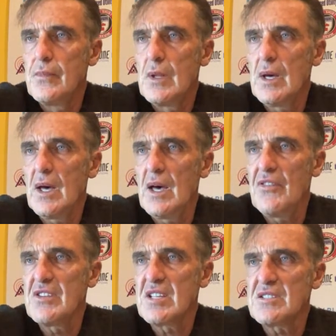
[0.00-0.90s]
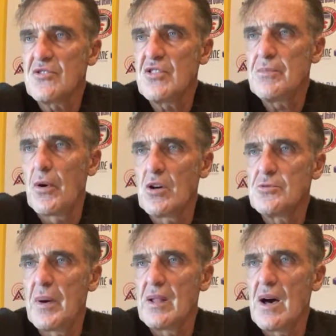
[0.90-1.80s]
Fantastic 3 points,
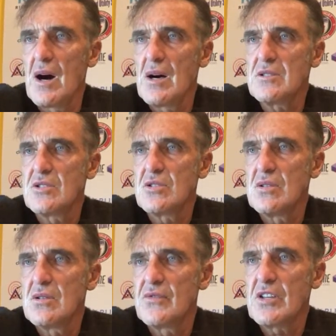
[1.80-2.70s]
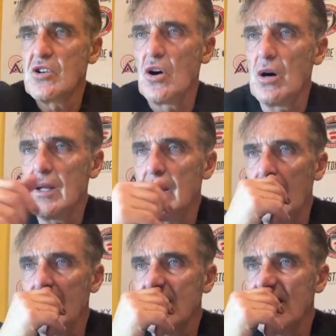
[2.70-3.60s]
Bernard. For Colin,
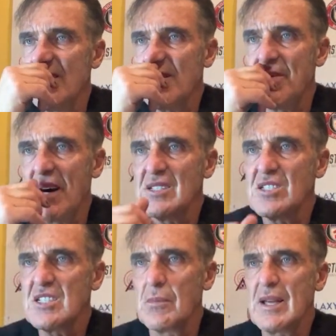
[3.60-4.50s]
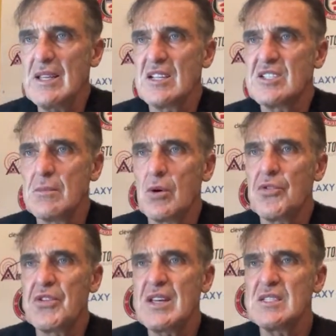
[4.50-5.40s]
Anthony McParn says, I'm liking the simple
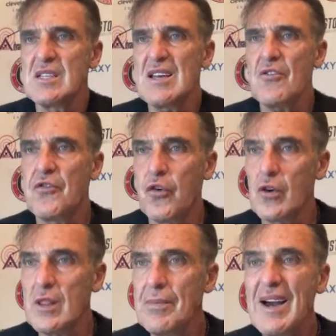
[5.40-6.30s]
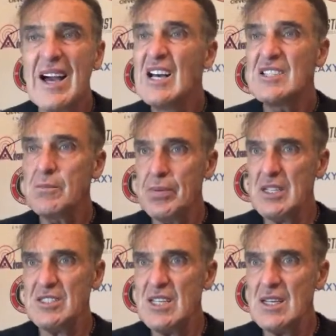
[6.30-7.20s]
things like 4 at the back.
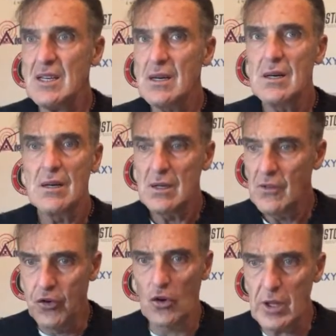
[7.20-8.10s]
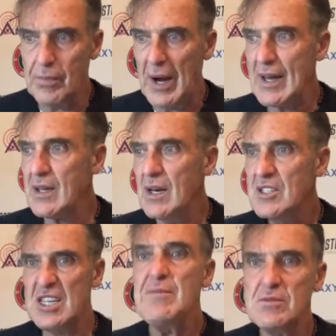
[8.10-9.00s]
Simplistic. 4 at the back,
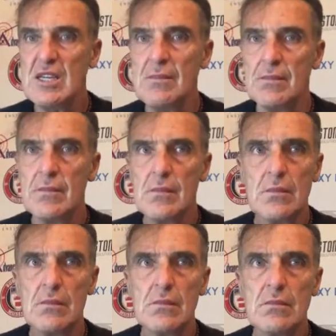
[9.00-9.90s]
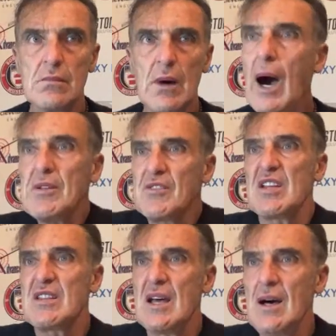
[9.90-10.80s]
same team. I would have
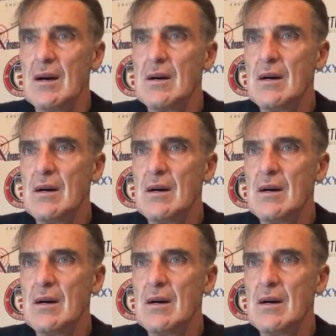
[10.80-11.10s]
did that.